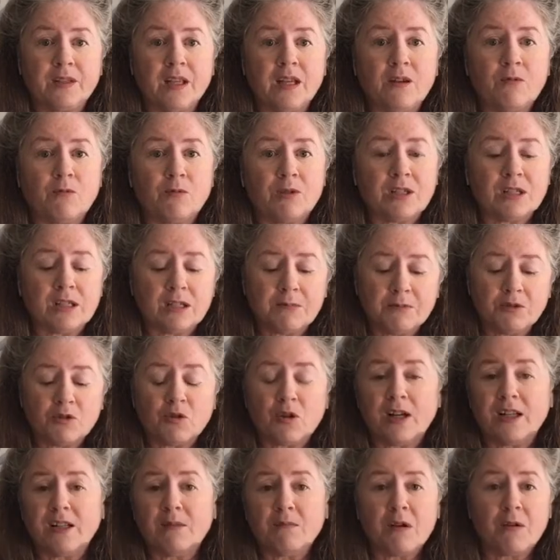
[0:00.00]
Rinsed them and
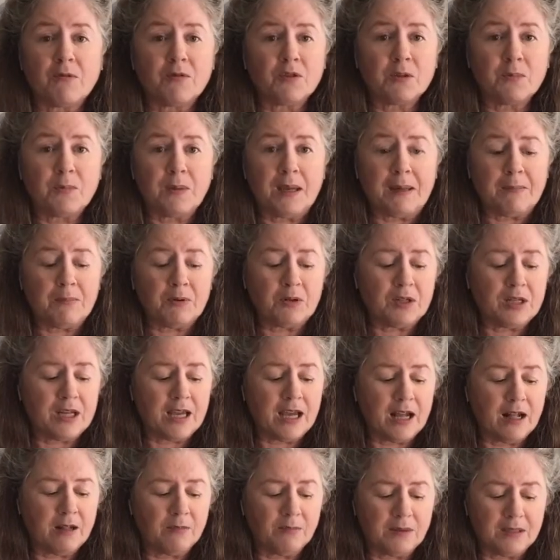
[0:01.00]
dried them off with a paper
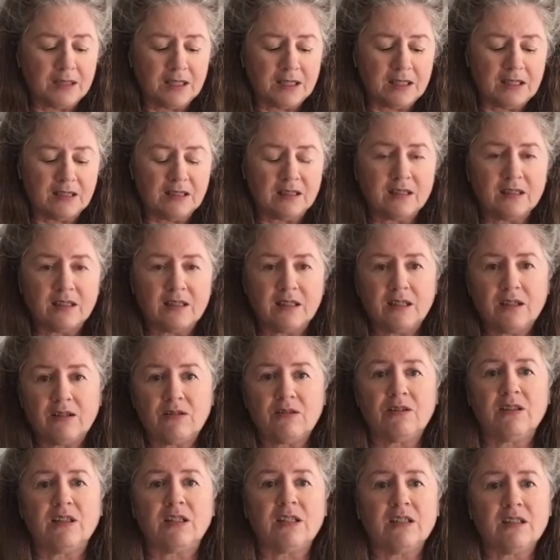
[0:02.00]
towel, because here
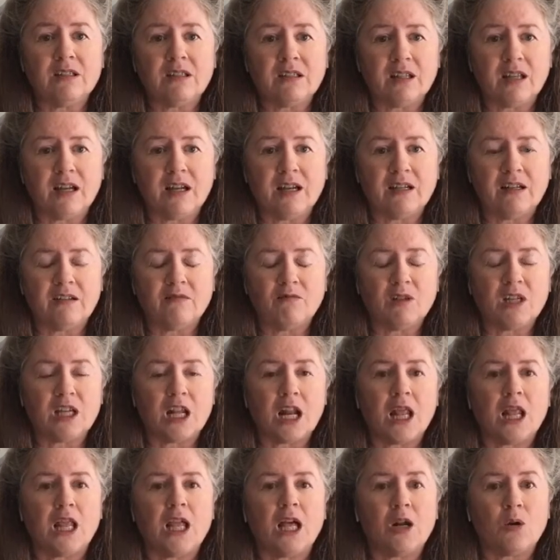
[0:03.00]
on the hillside we get a
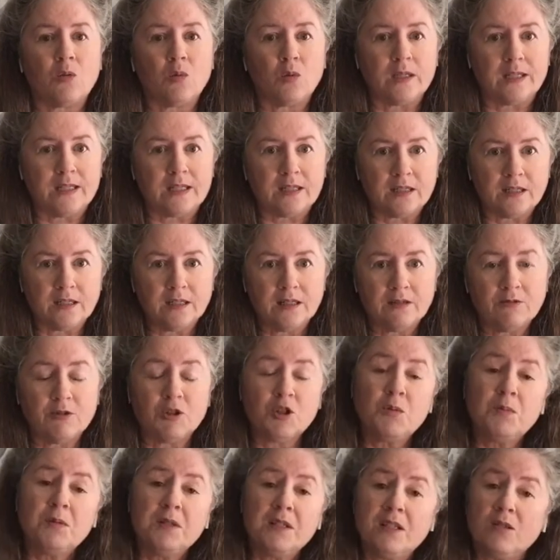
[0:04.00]
lot of wind,
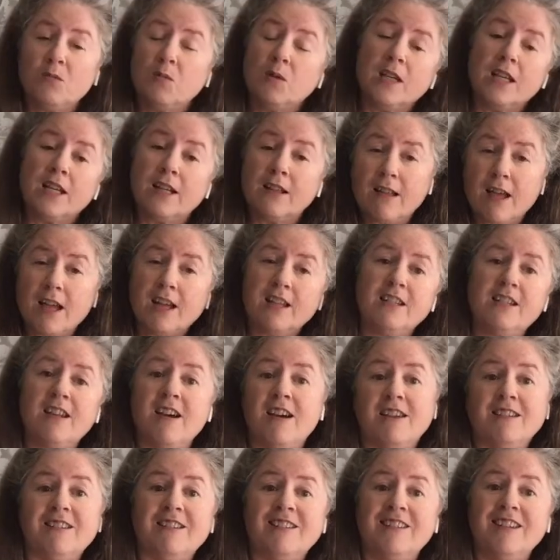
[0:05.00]
which means we get a lot of
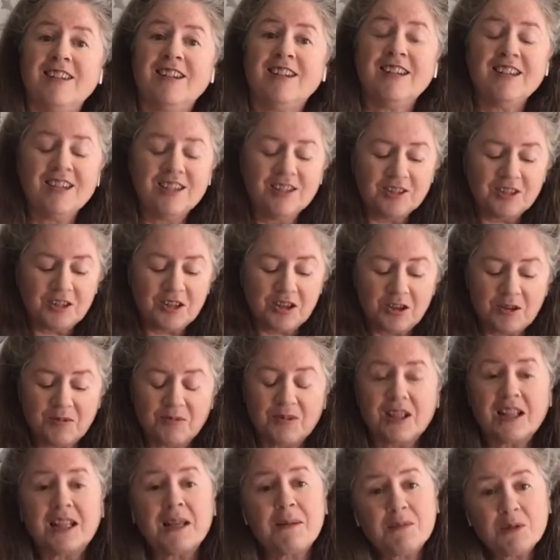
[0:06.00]
dust. So
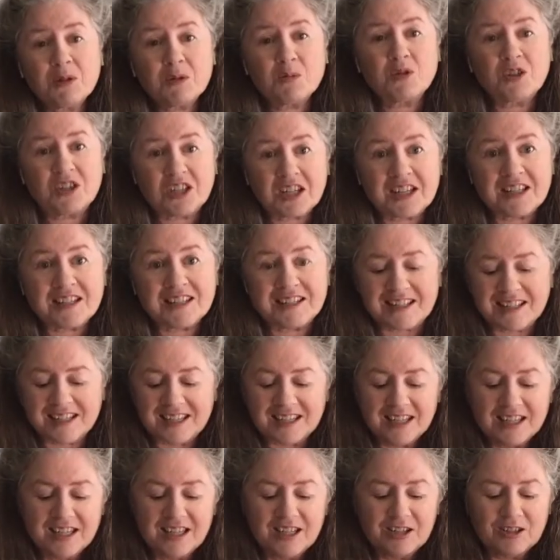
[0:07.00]
the lemons were dusty.
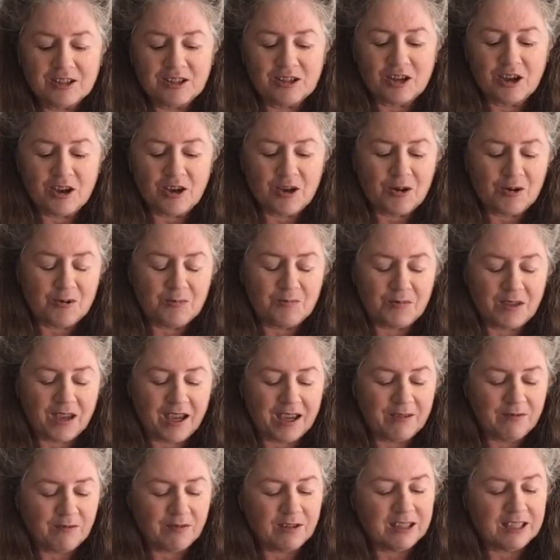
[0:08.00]
So I
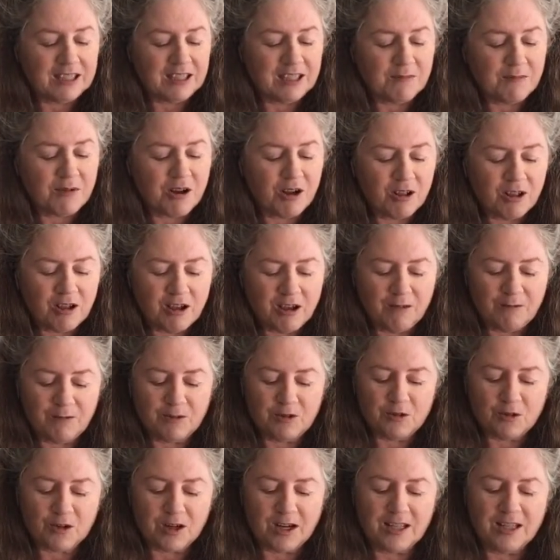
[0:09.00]
cleaned them all off and
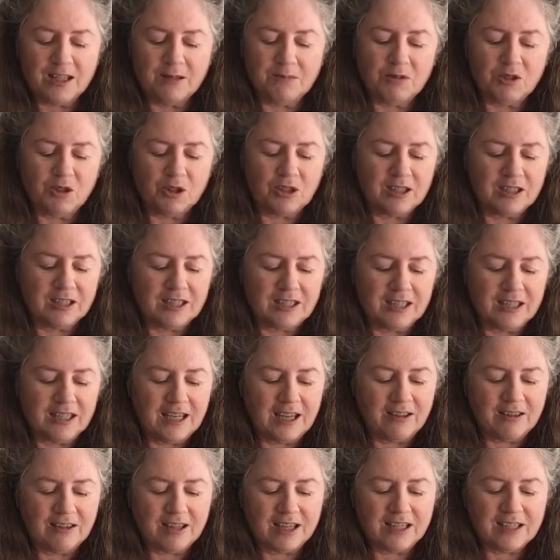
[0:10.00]
dried them, and you can see
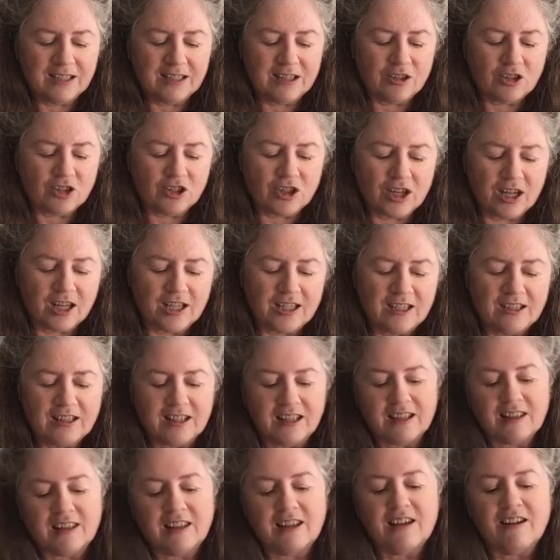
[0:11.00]
how nice and shiny
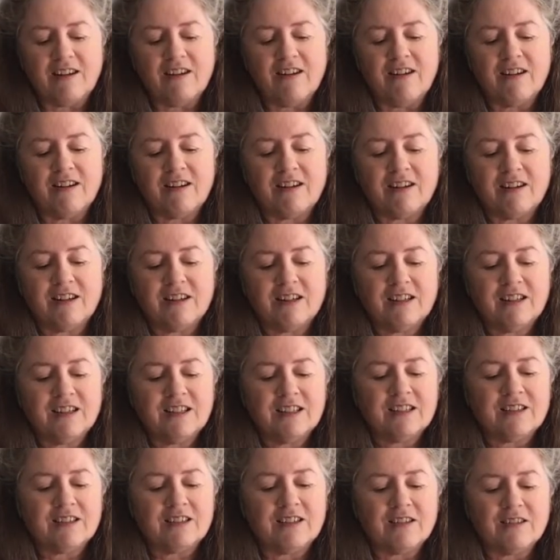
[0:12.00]
that they are.
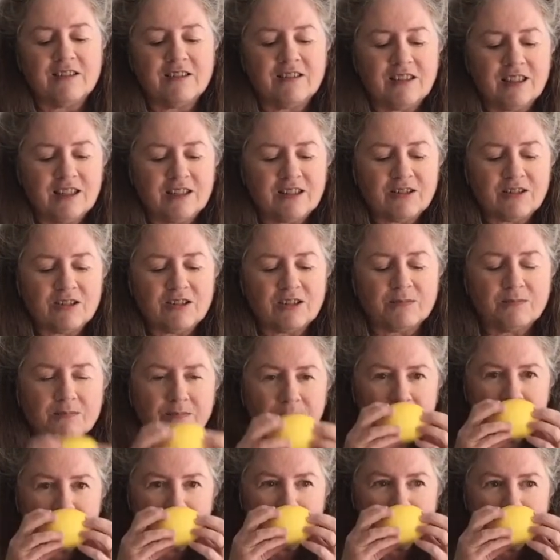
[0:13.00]
So these are some
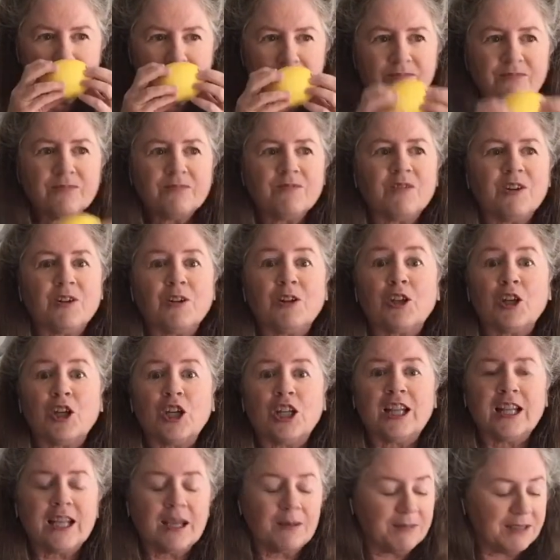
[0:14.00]
very good
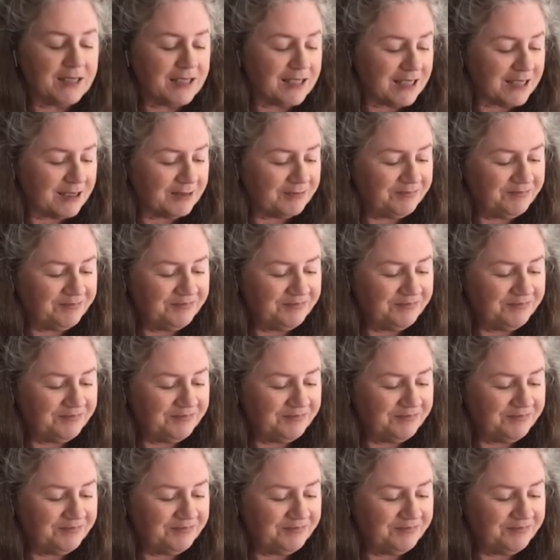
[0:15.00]
lemons.